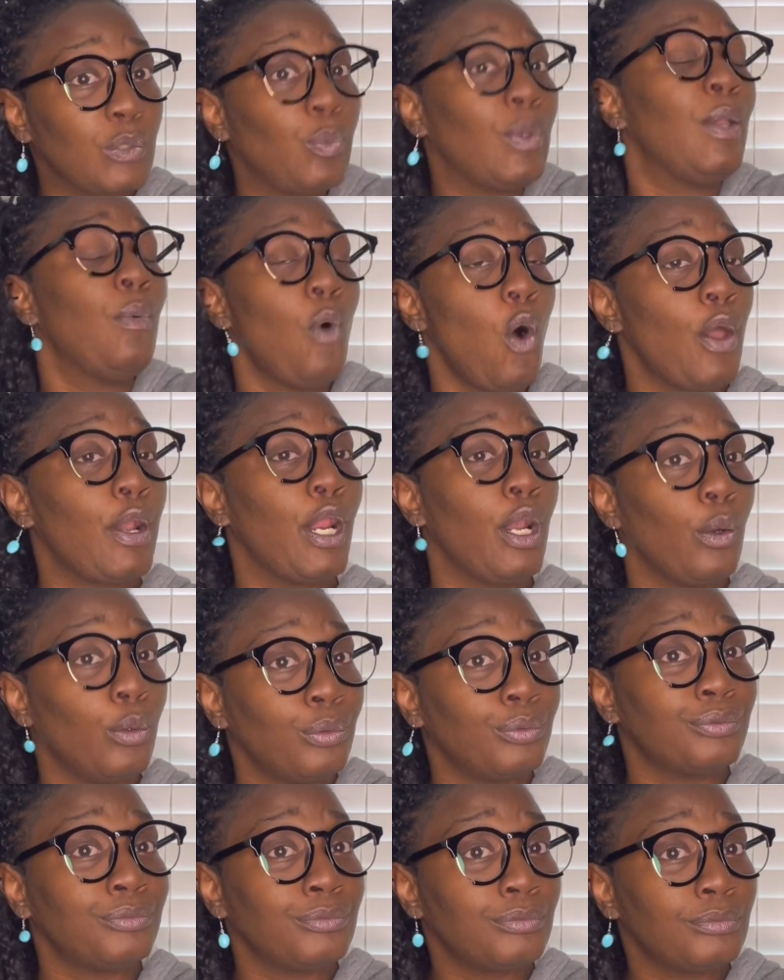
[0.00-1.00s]
We want to
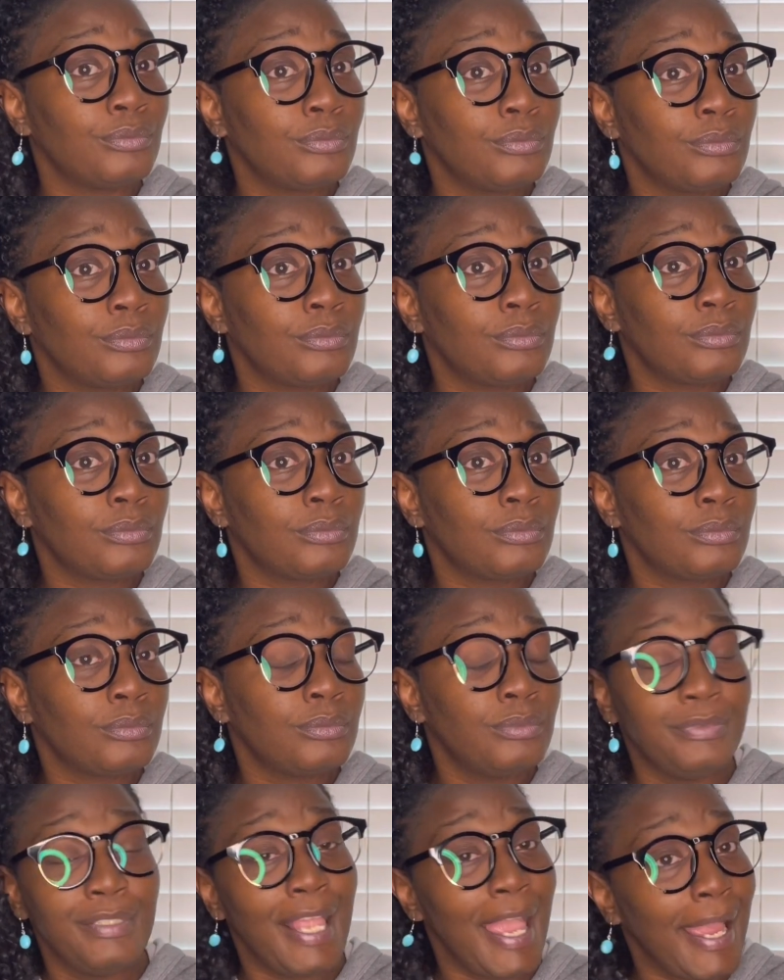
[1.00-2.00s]
know.
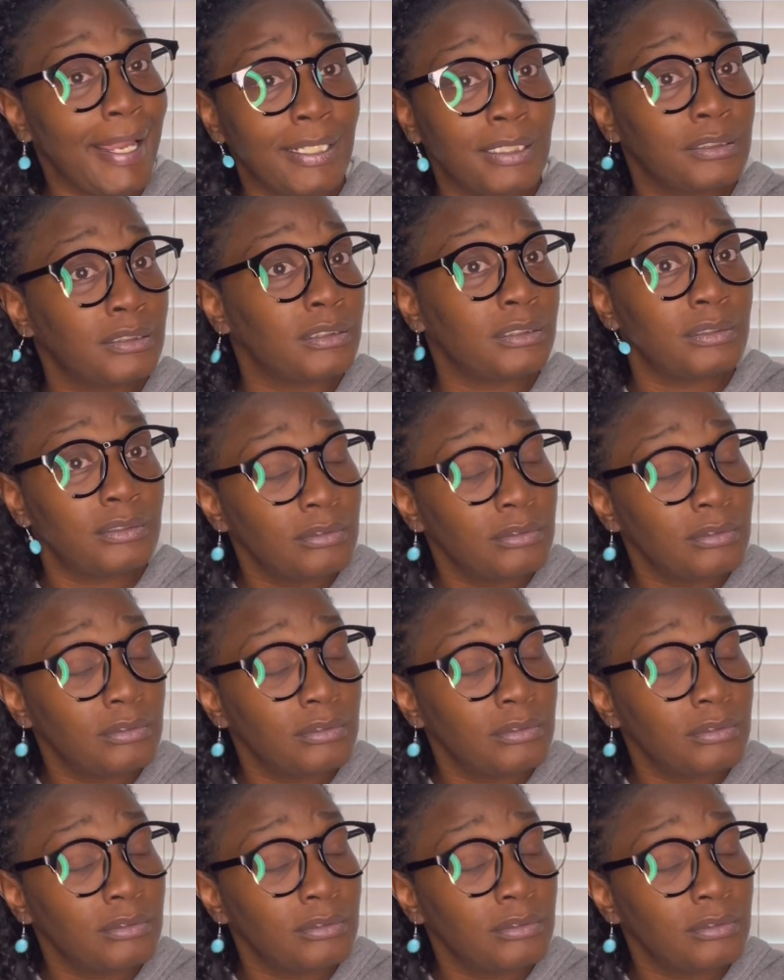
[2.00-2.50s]
Next.